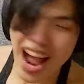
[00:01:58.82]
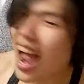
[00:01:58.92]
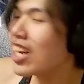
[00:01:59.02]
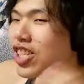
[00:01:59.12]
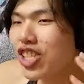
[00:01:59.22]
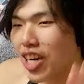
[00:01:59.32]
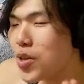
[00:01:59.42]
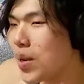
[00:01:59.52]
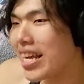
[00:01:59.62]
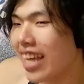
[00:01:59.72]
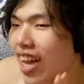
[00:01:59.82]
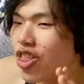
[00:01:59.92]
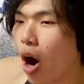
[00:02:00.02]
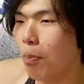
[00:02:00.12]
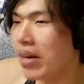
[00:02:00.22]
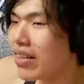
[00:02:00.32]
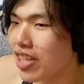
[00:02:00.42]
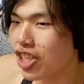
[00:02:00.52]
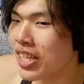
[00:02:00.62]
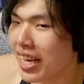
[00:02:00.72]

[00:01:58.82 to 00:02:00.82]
I genuinely cannot believe this shit,